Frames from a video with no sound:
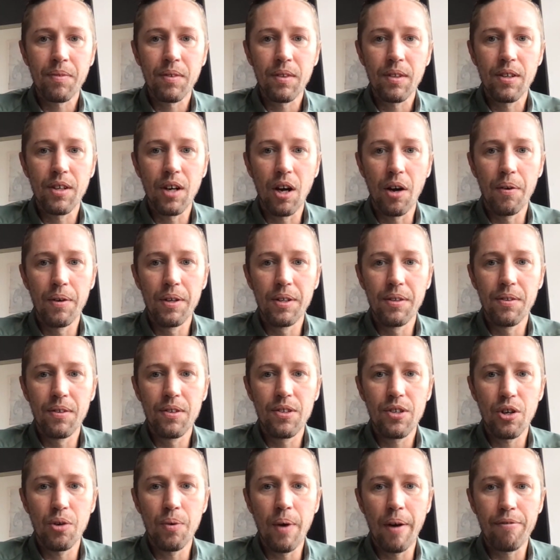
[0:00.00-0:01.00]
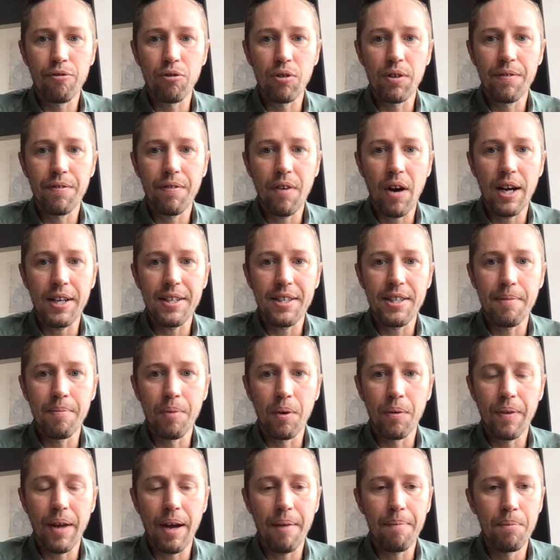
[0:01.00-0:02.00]
You know, and whoever advised him
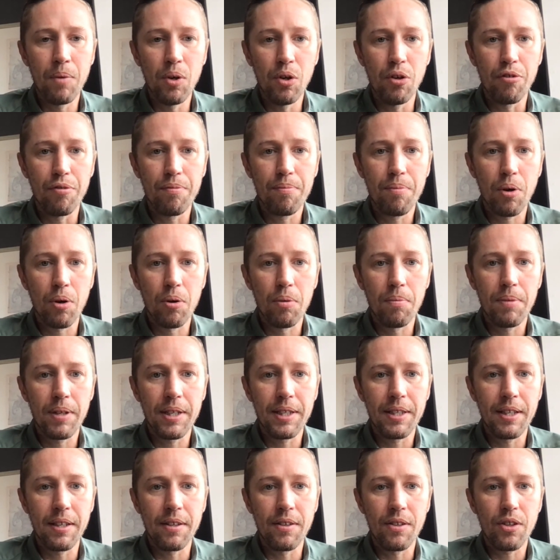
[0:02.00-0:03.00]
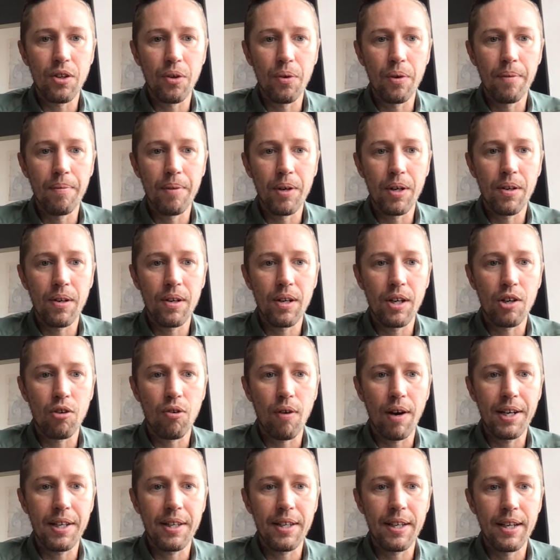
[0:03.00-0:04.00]
on that move probably didn't do him a
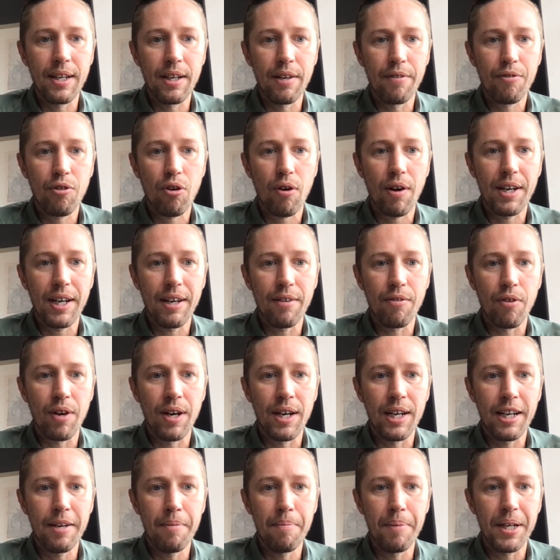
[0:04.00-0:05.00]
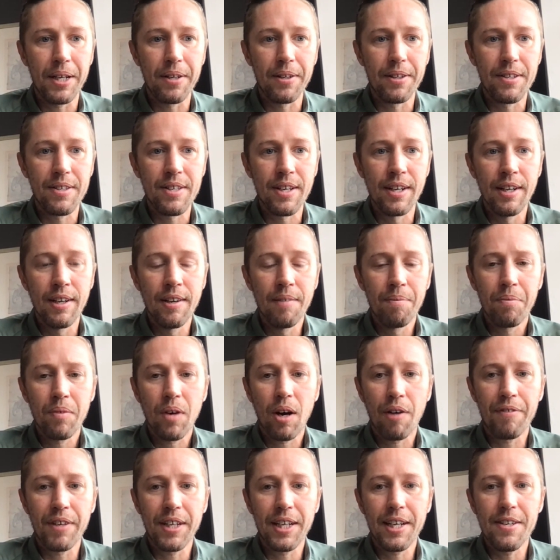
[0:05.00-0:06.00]
great deal of credit, really, because I
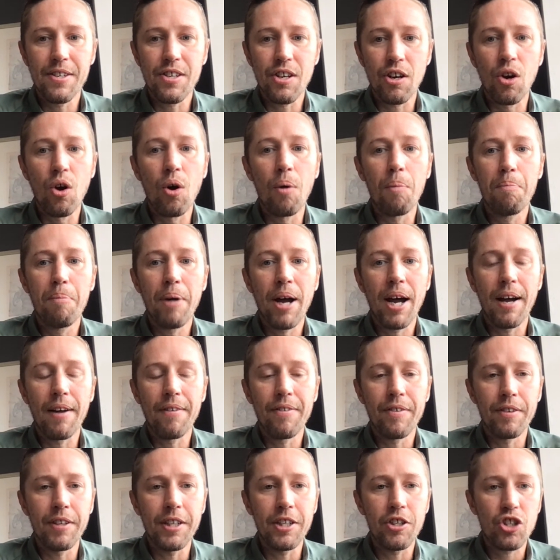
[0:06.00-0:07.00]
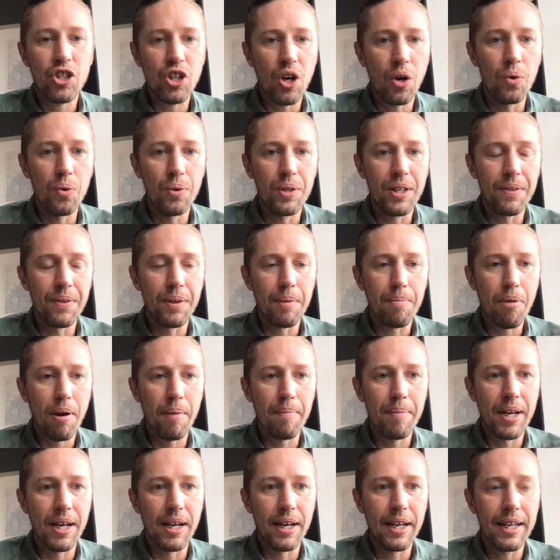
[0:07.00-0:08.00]
think he's a lot better than he showed in the
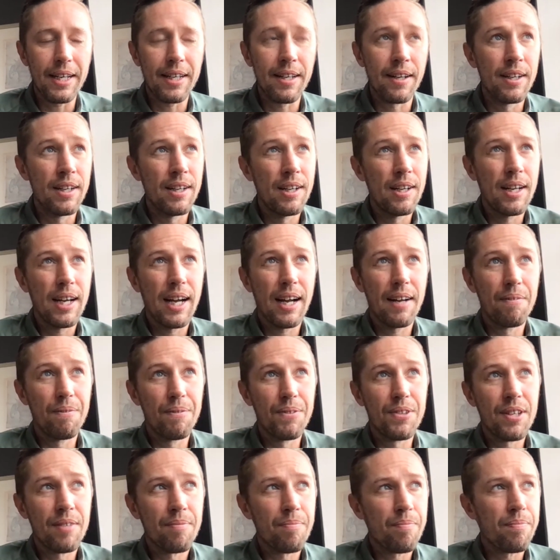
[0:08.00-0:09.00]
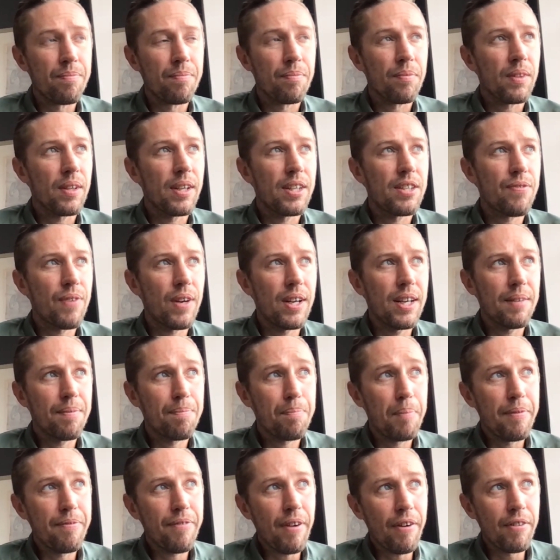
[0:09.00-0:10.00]
Premier League. And it'd
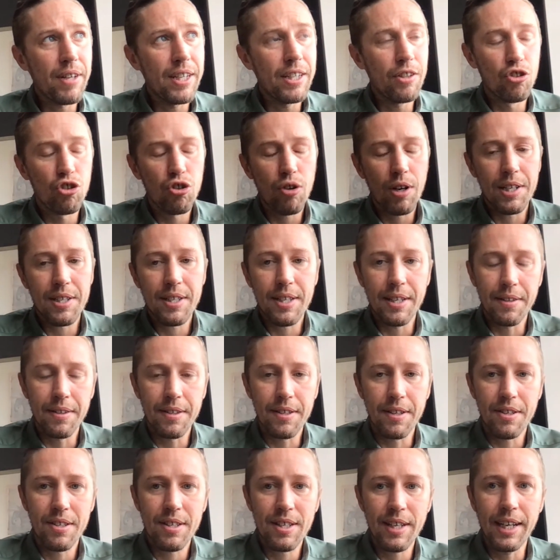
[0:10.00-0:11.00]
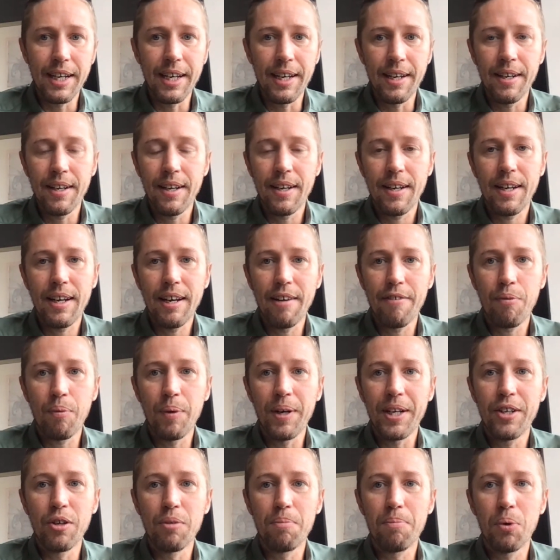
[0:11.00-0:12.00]
be very interesting to see if
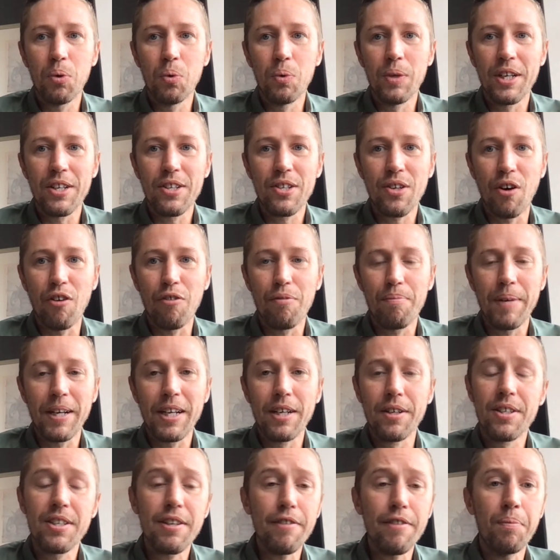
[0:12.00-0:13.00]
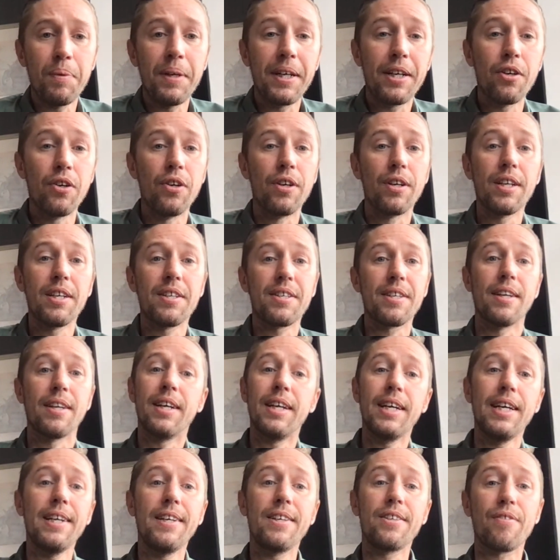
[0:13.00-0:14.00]
we could pull this off, because if we could, listen,
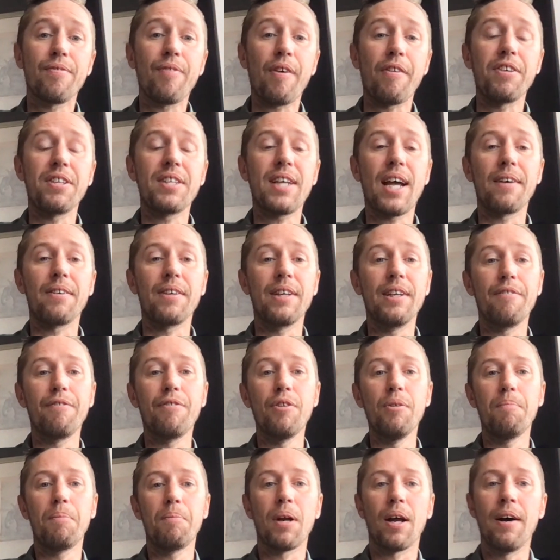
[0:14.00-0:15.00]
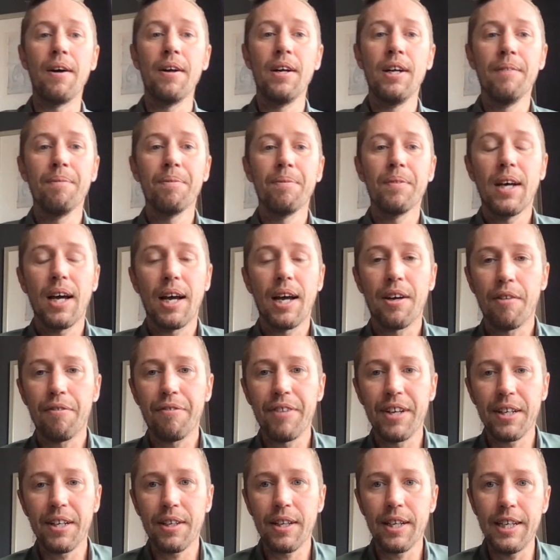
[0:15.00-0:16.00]
he is a very talented footballer. And I
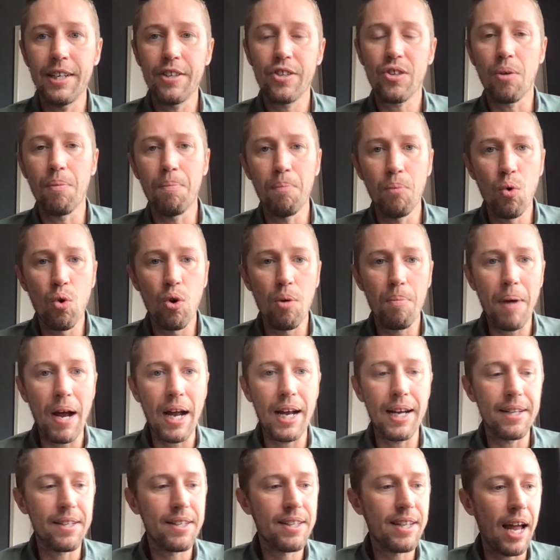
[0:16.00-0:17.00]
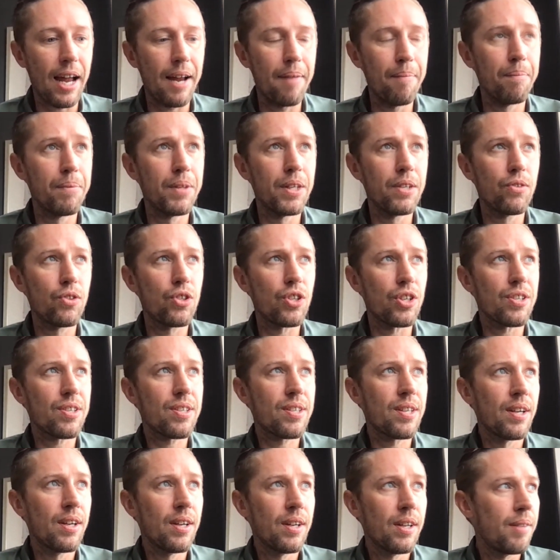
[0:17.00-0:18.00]
think that he's got more about his game than
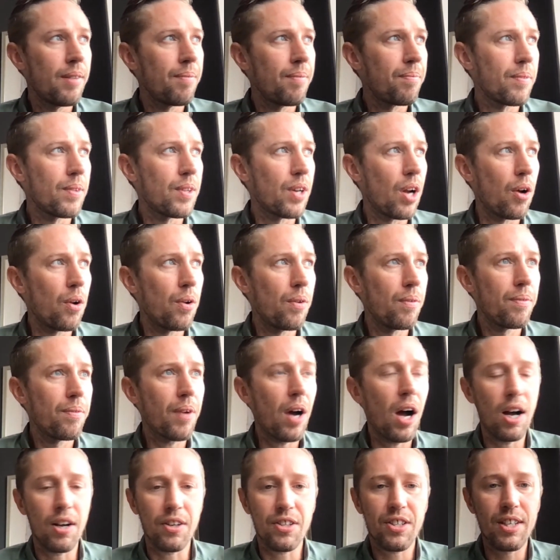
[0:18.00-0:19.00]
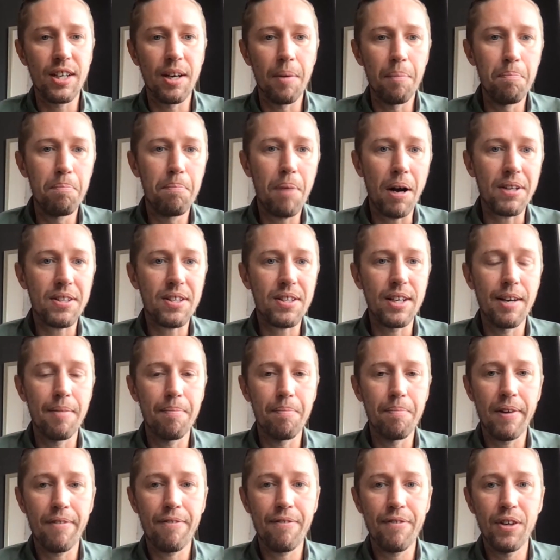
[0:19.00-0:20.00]
just, you know, hustle and bustle in
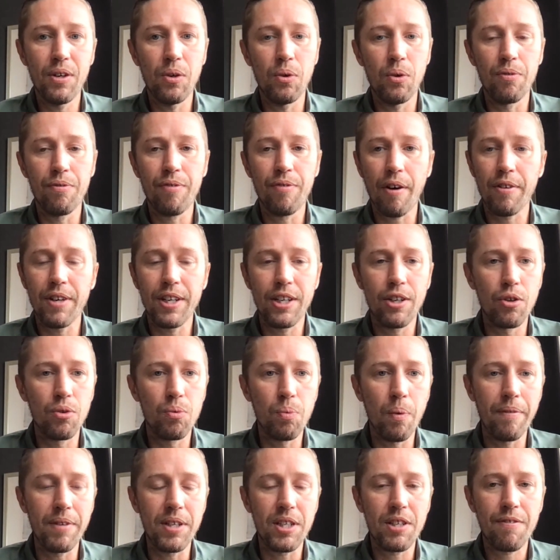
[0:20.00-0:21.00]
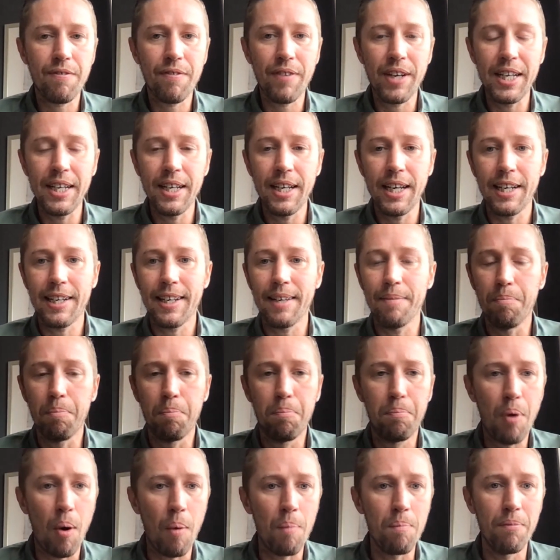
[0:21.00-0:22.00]
midfield. Very good with his feet. He can
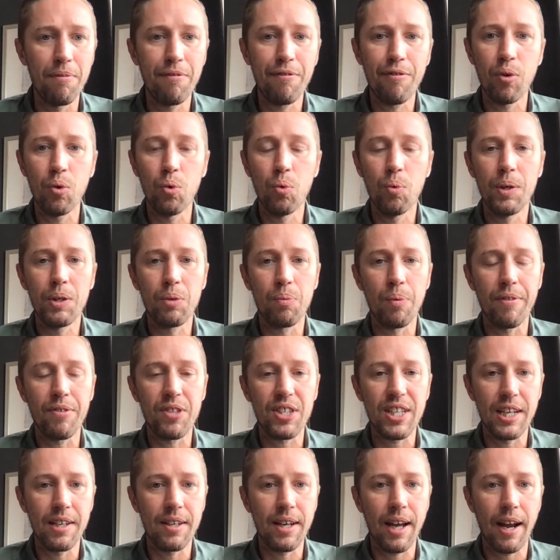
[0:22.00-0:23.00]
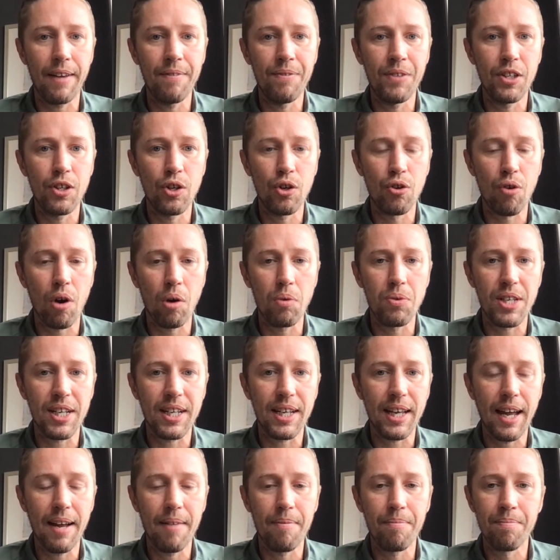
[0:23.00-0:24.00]
bomb forward. We've seen that in the Euros
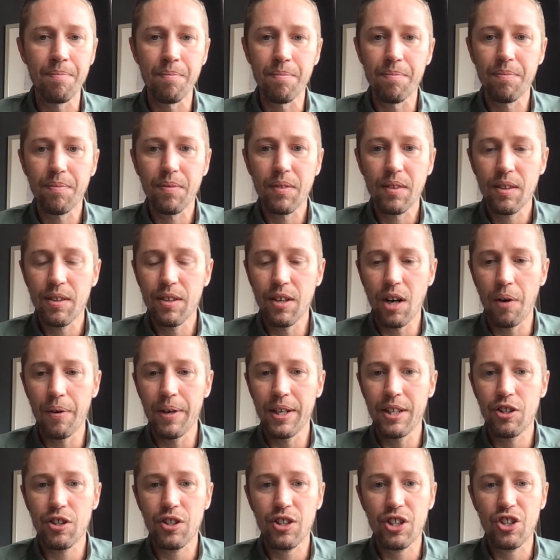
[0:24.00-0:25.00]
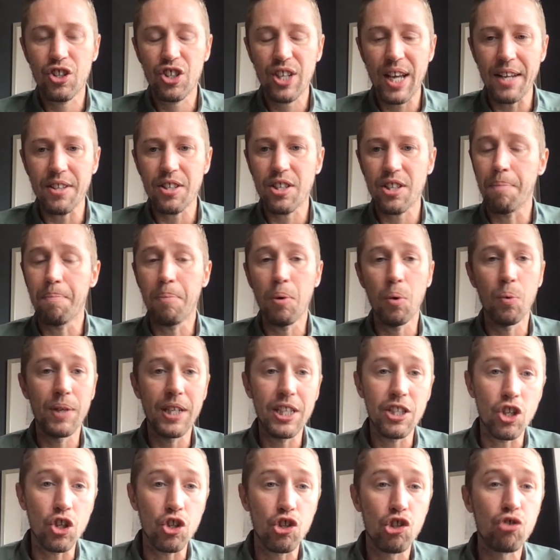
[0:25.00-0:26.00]
again. You know, he just gets the ball and
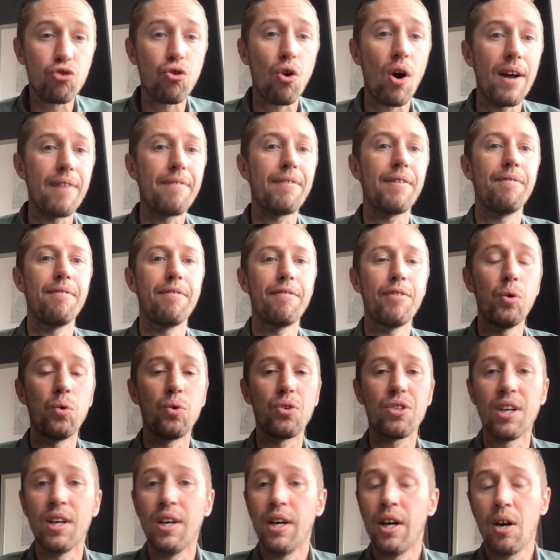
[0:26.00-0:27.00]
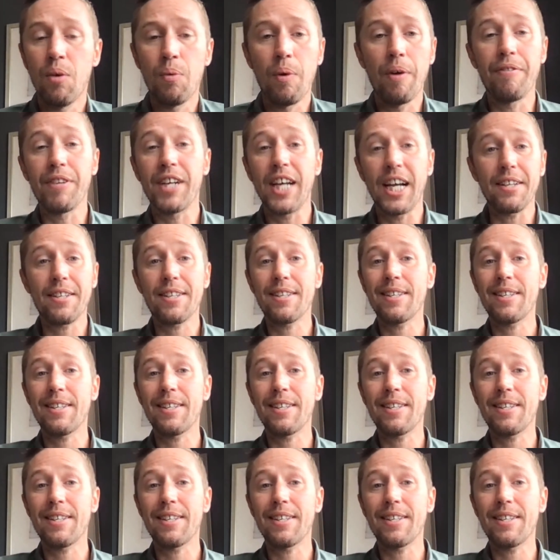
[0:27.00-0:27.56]
he's a driving force, whether that's